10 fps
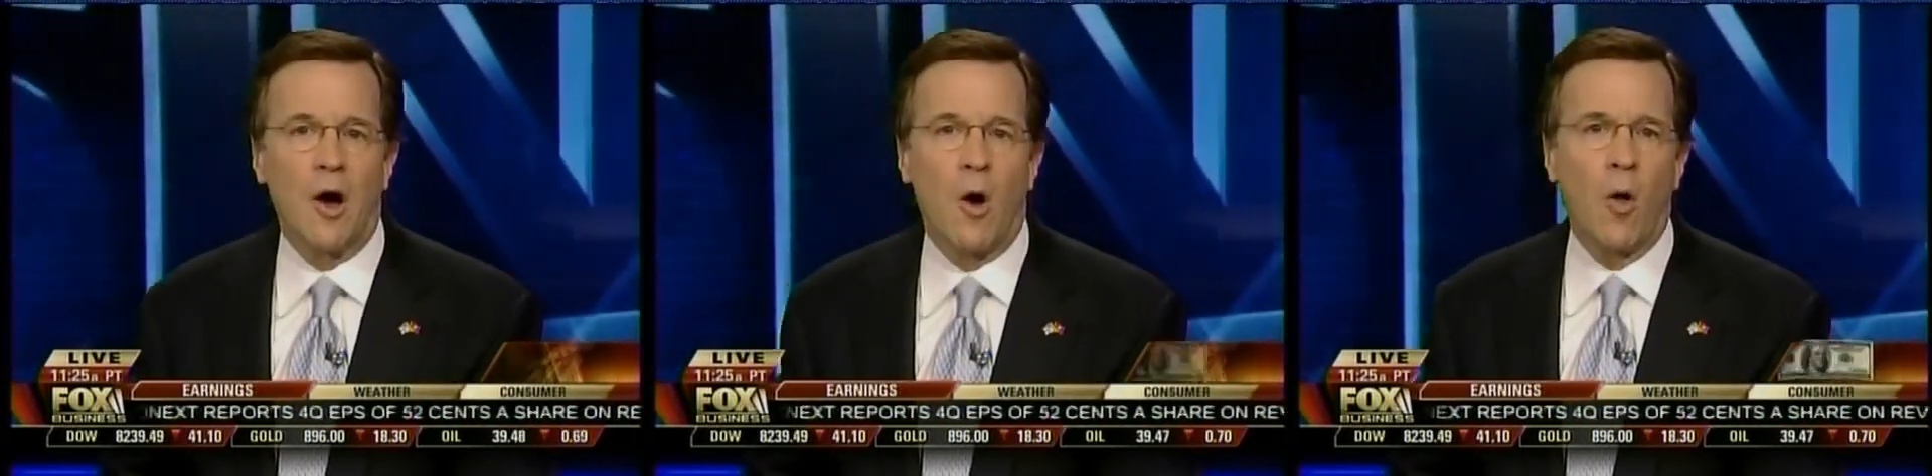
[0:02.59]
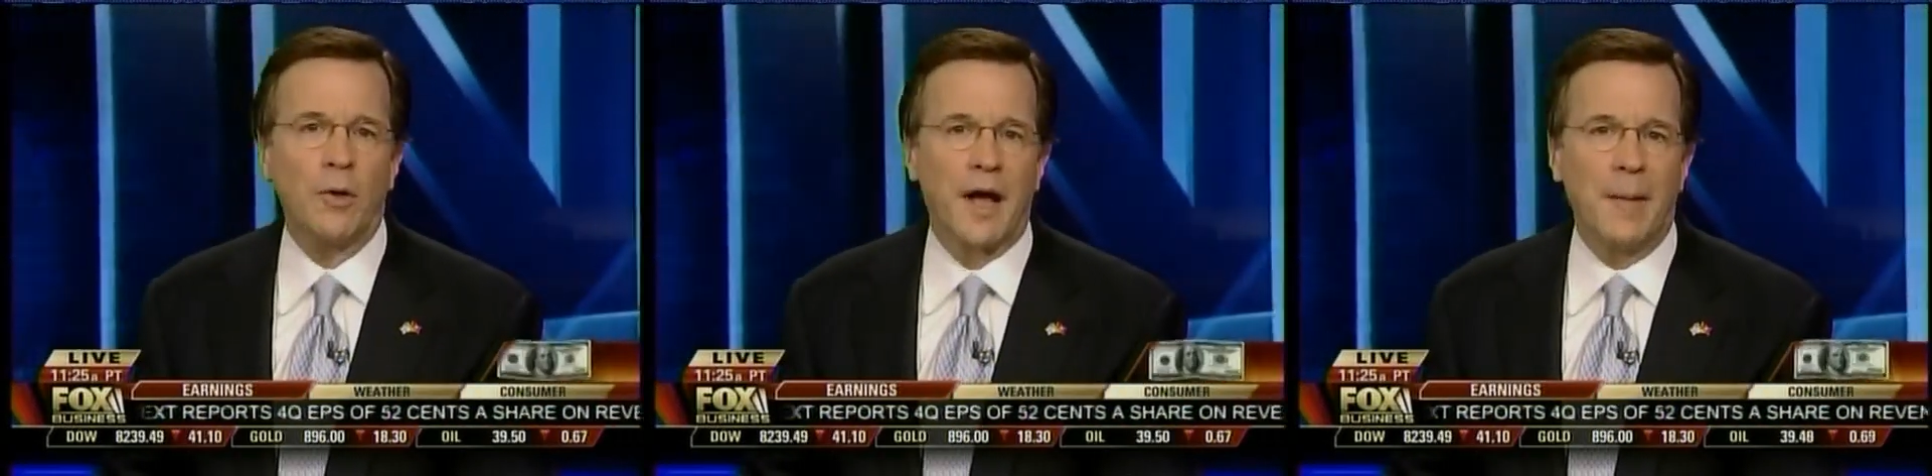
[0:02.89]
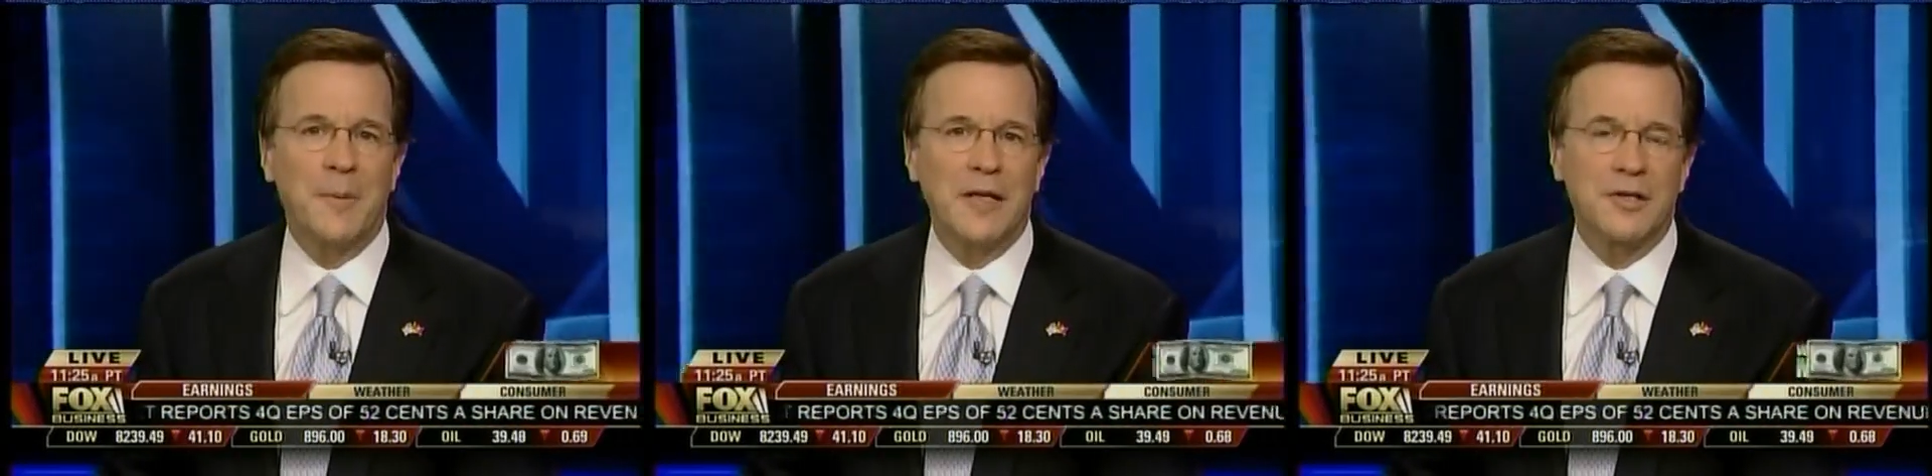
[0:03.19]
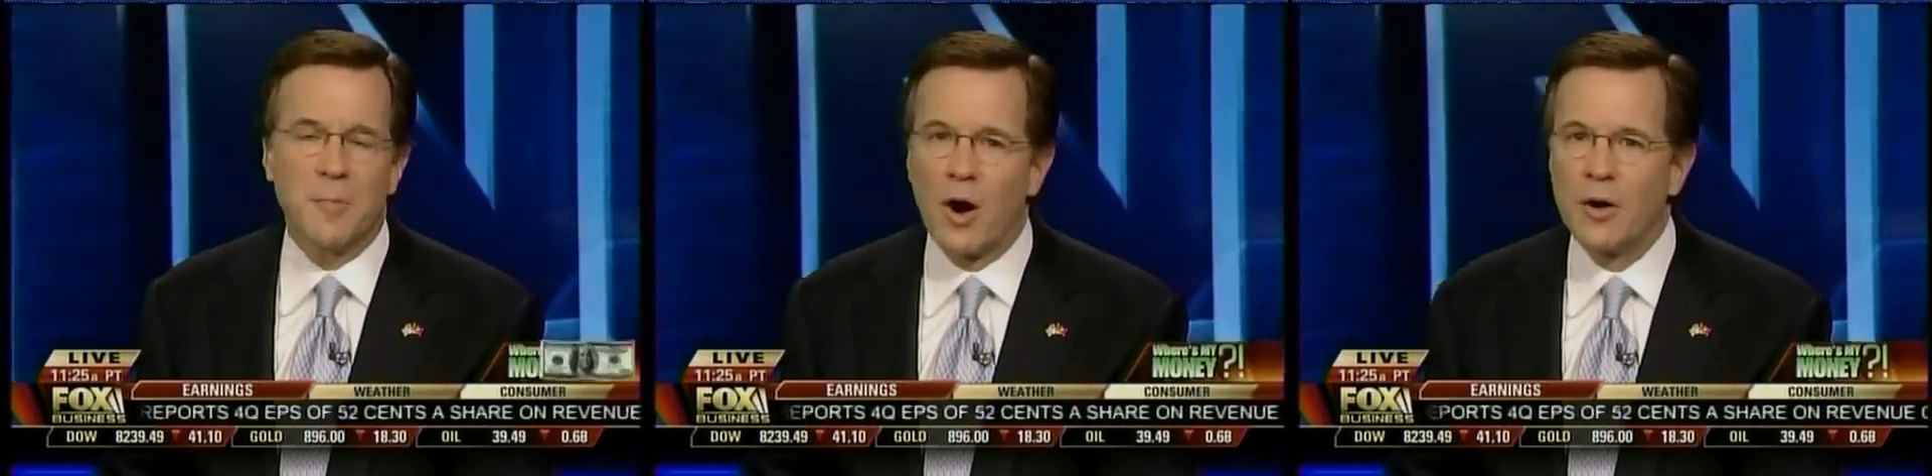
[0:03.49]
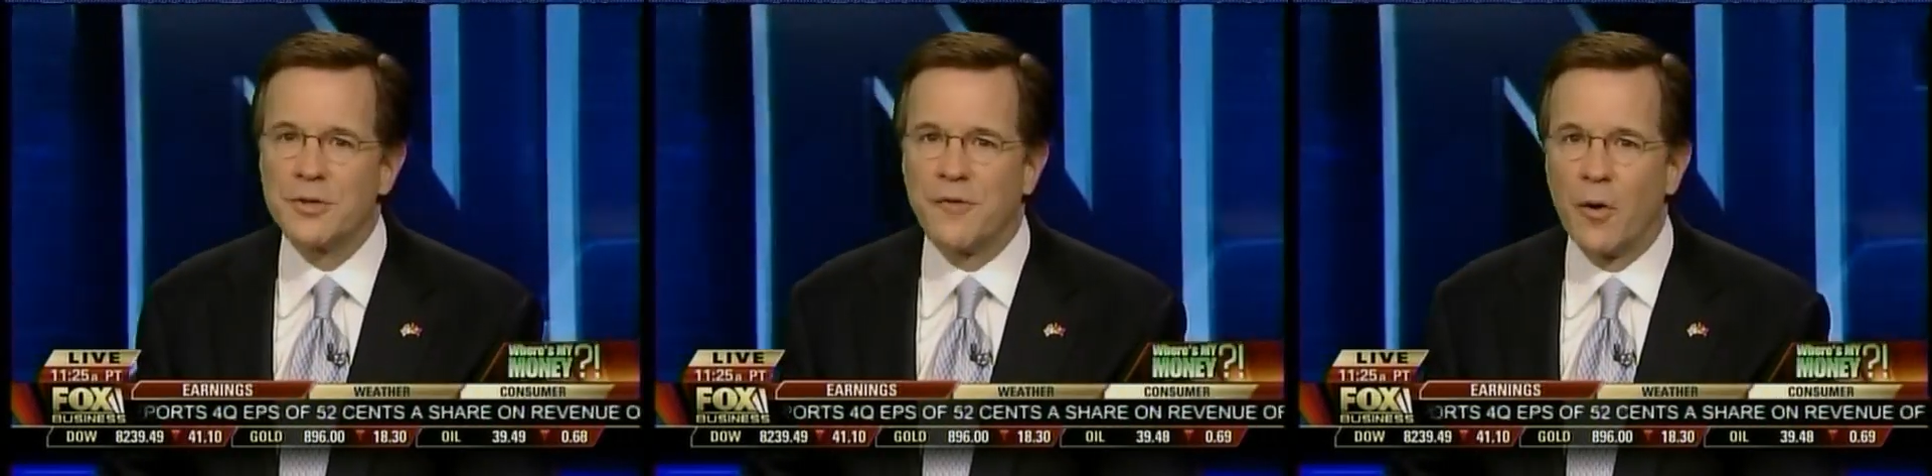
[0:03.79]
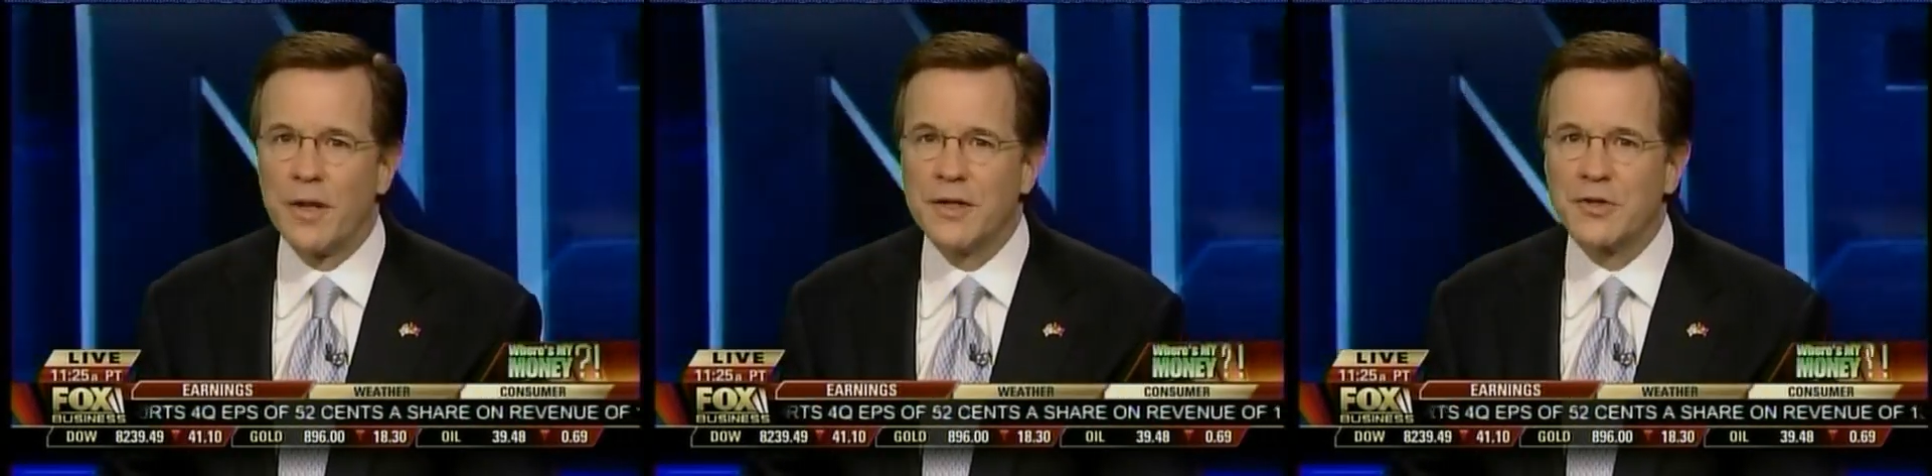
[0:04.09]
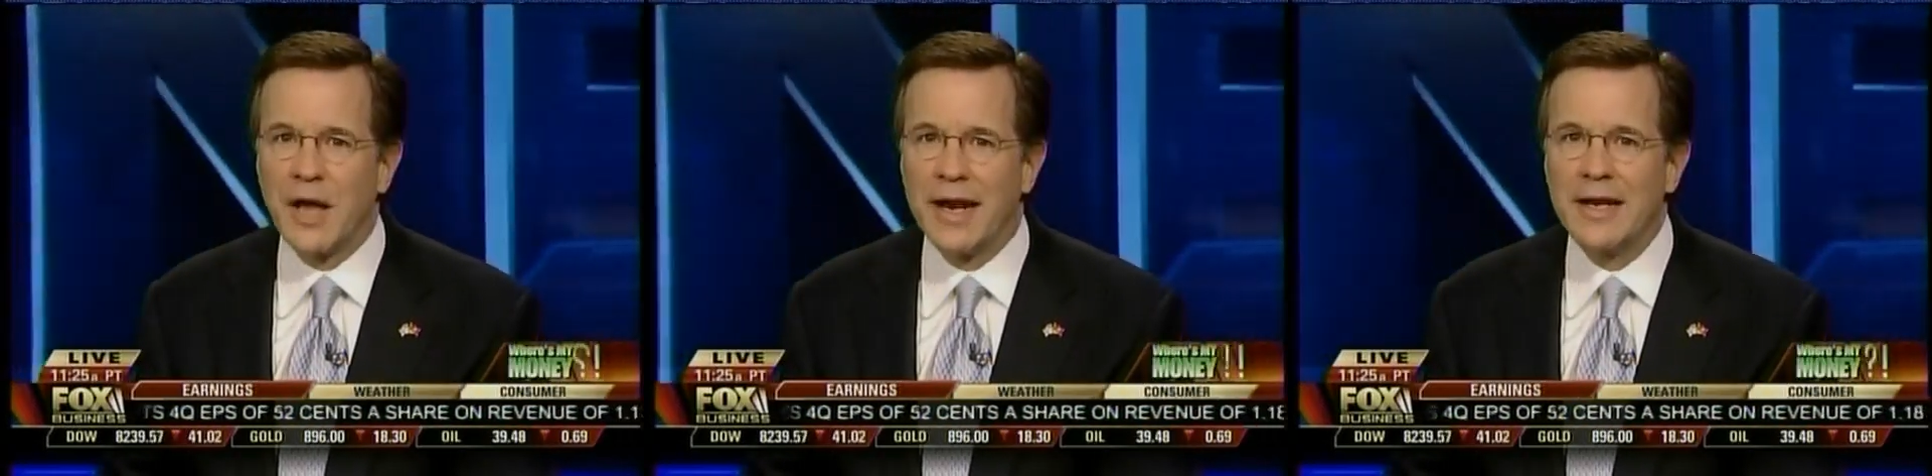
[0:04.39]
hold up in tomorrow's vote in the
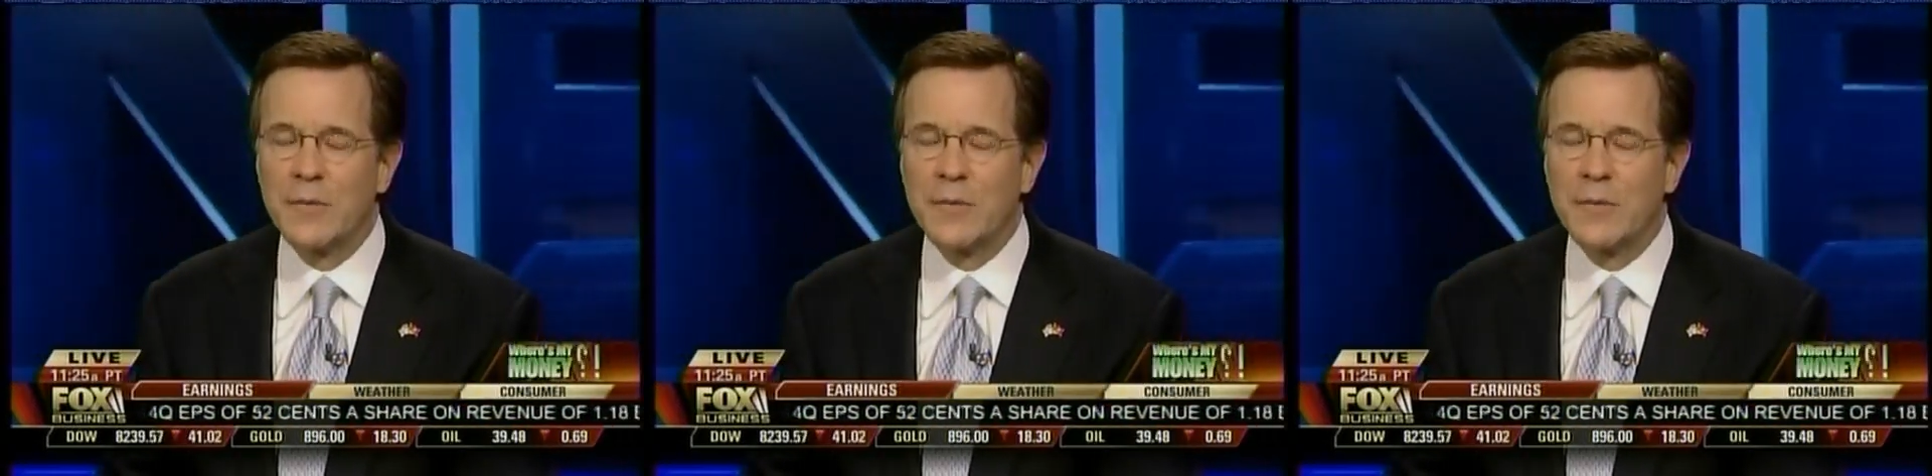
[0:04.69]
Senate?